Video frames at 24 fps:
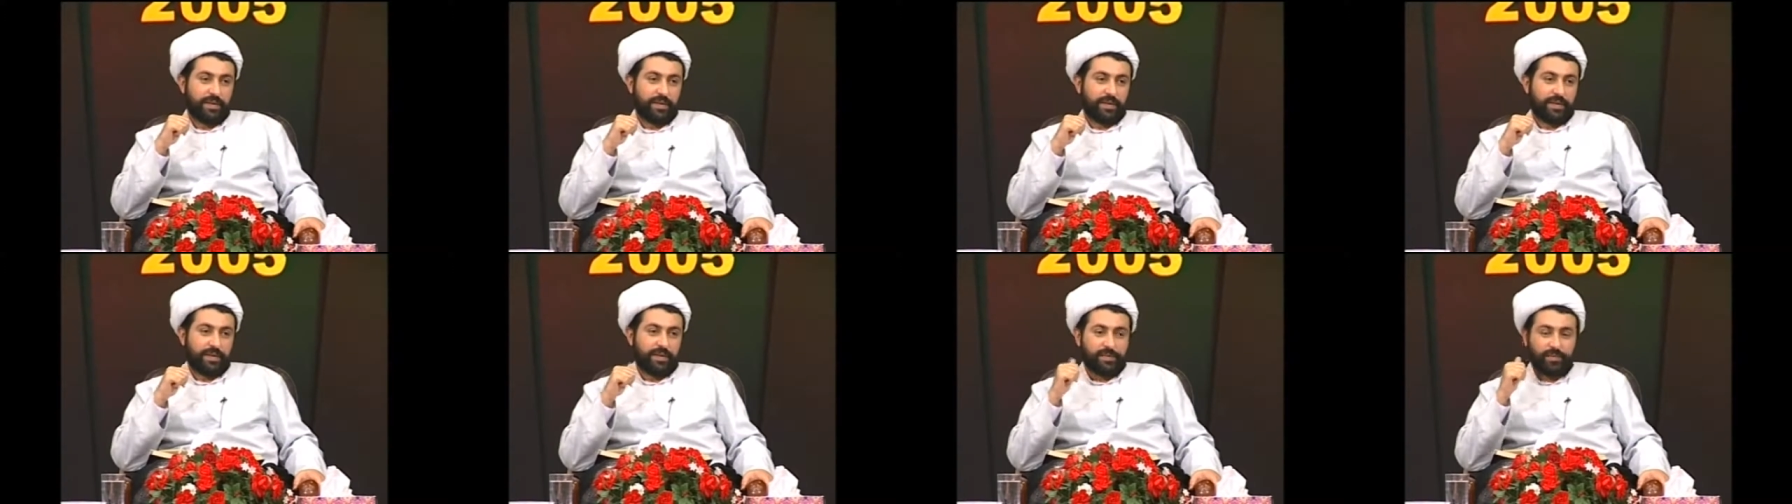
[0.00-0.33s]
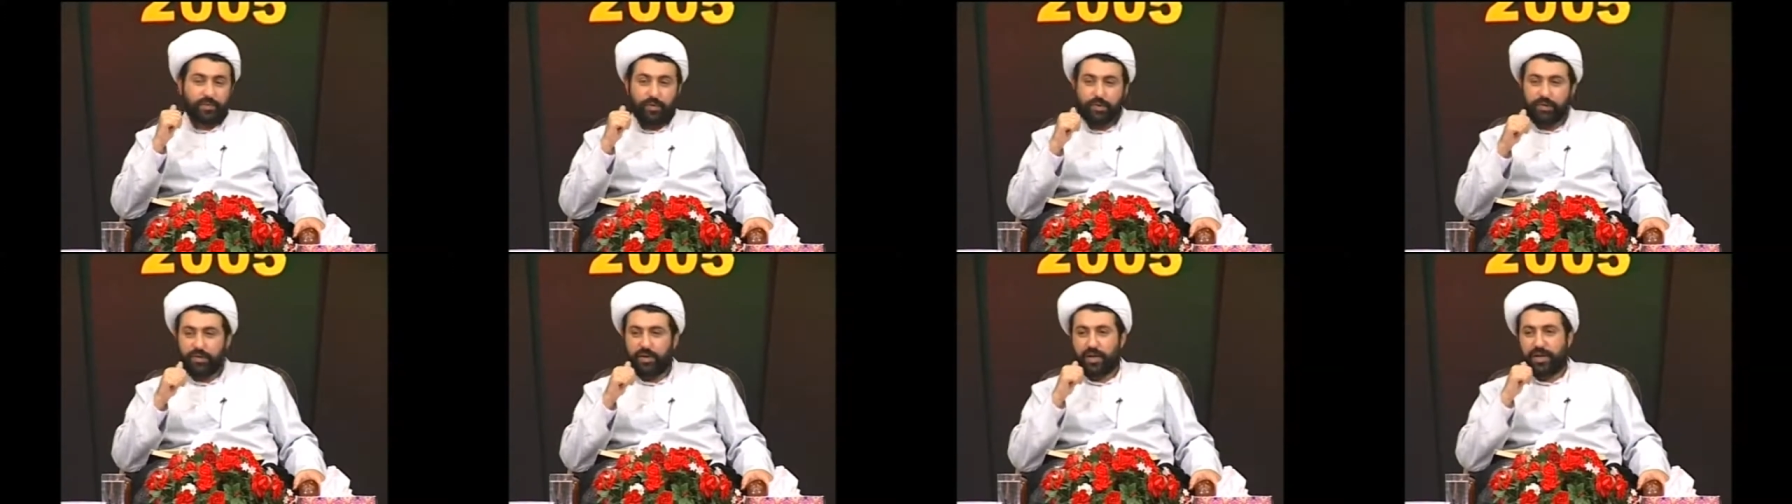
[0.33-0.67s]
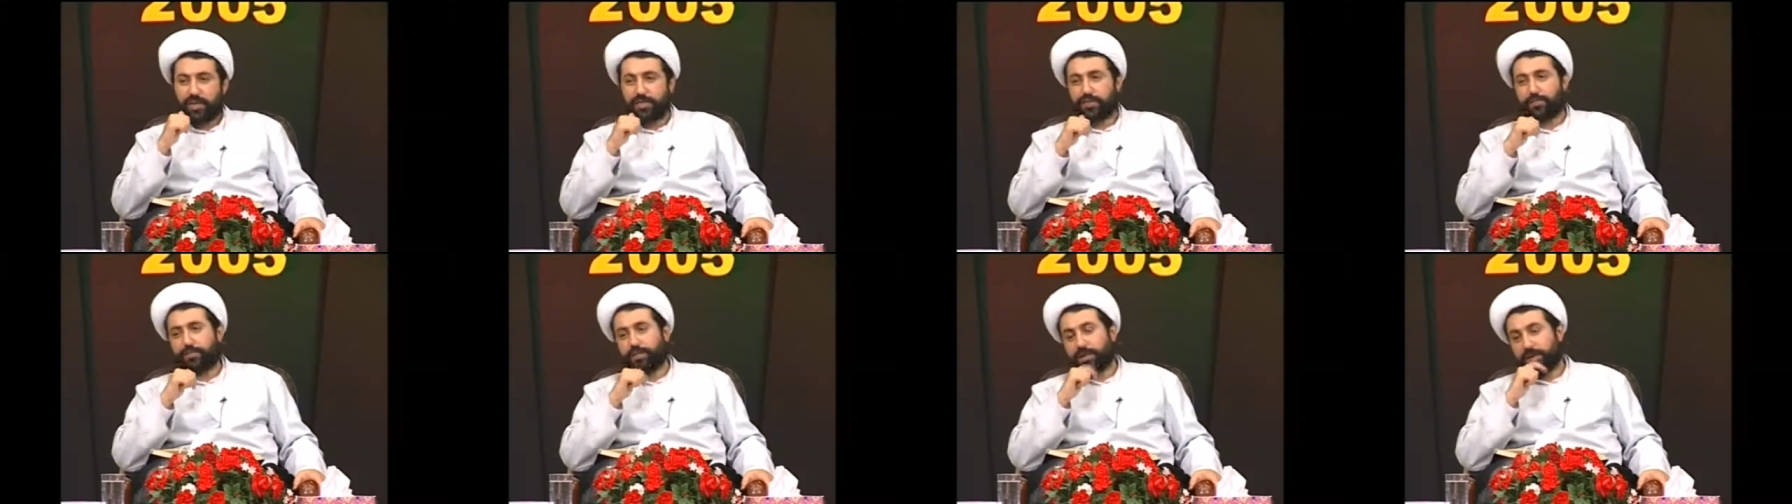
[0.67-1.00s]
He's more
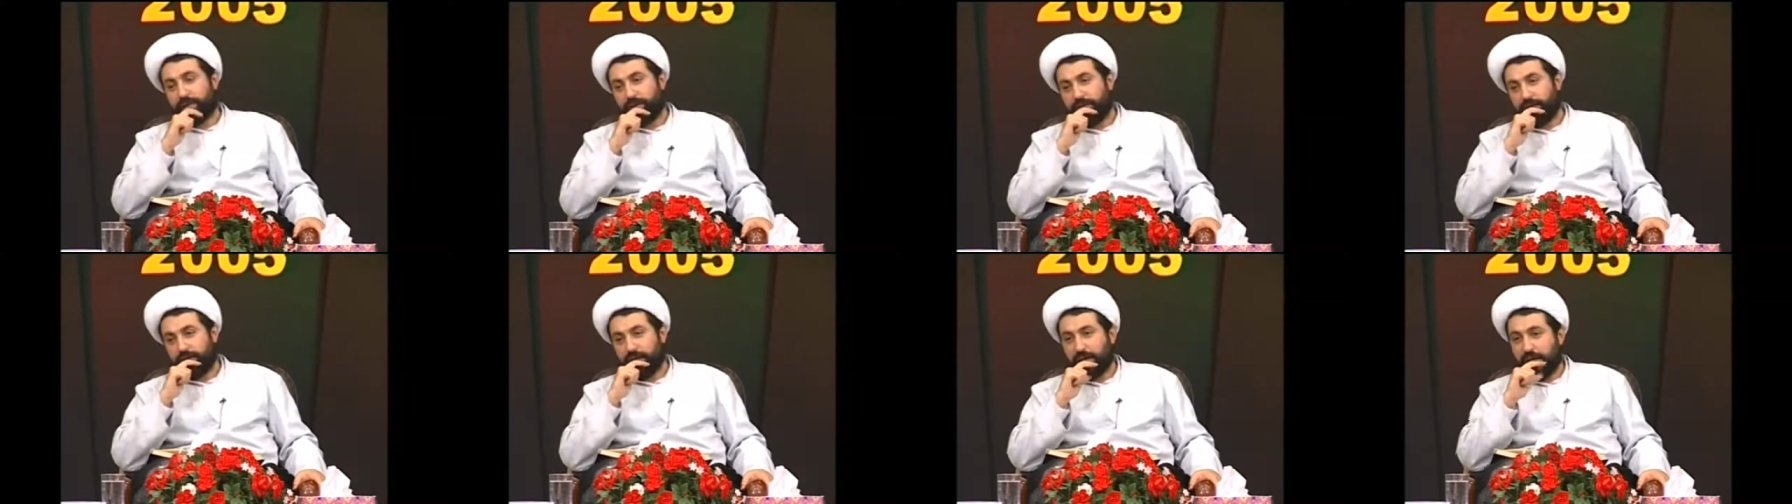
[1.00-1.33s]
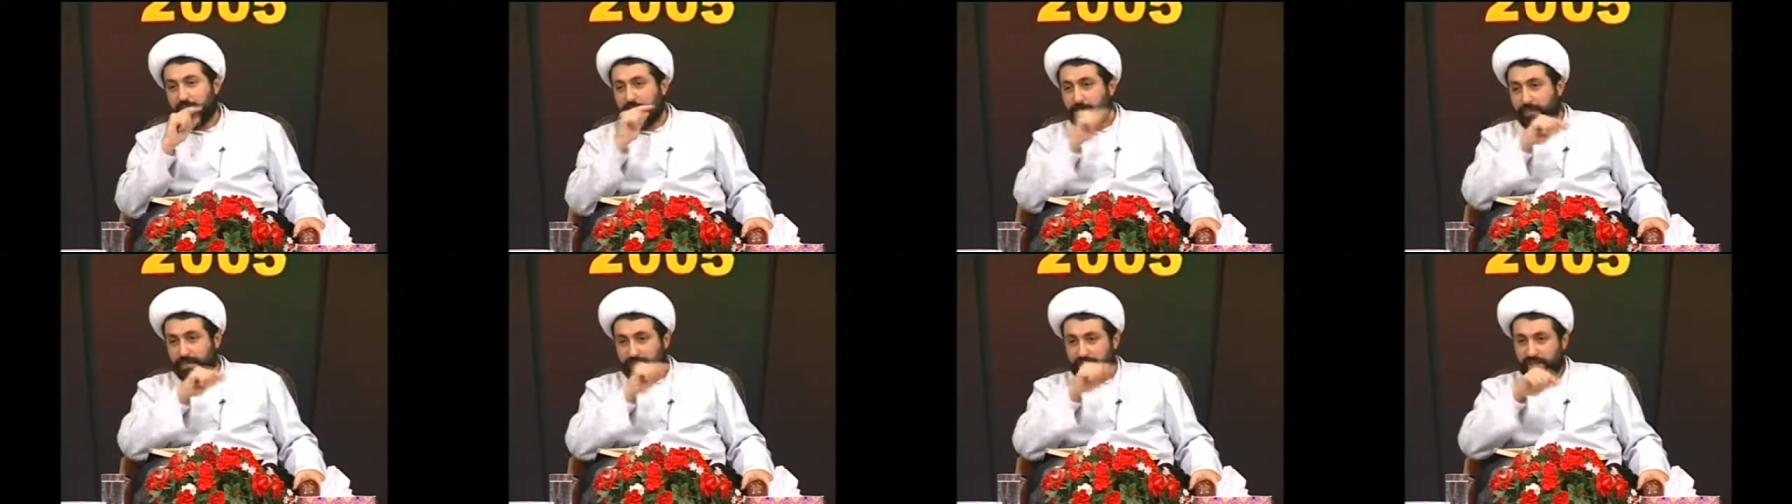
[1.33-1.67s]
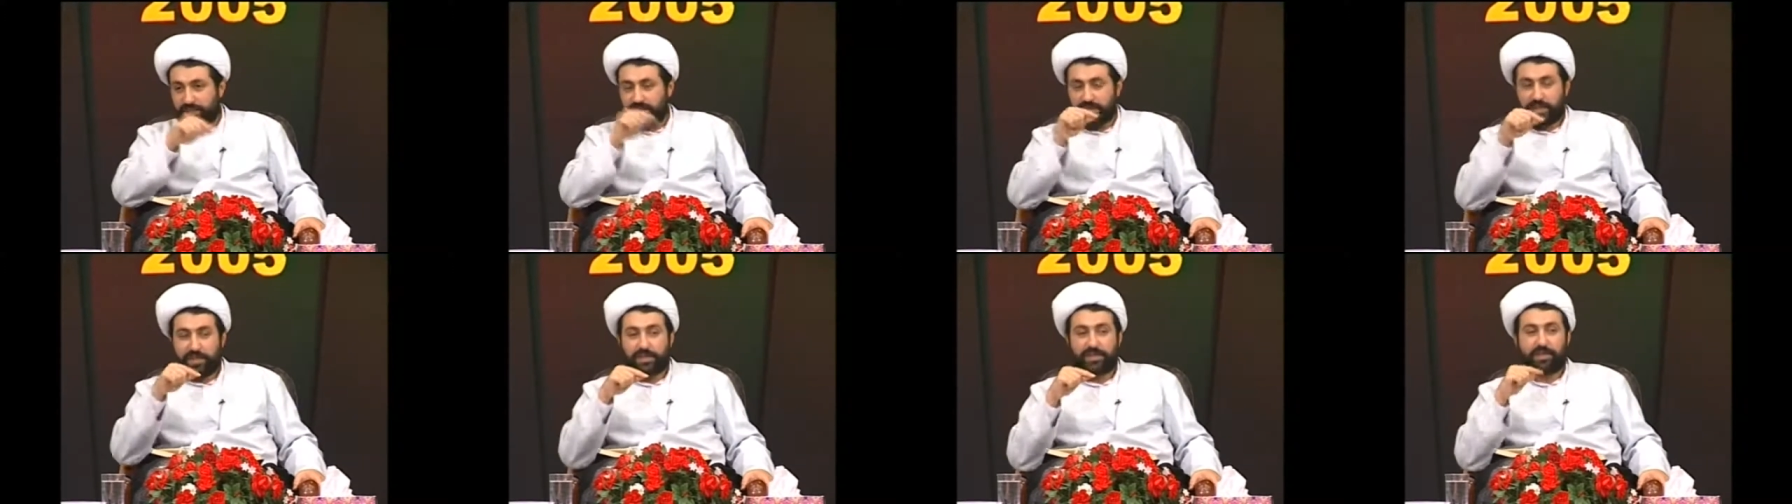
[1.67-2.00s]
knowledgeable. He
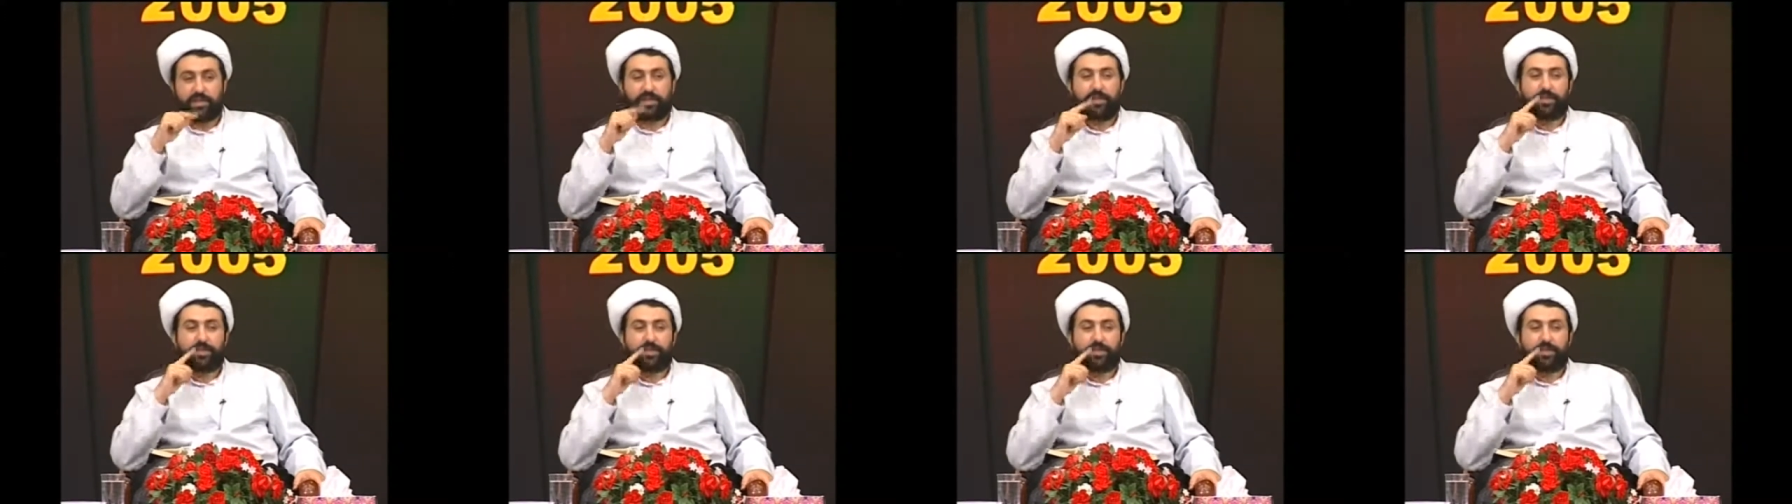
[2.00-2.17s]
himself says that.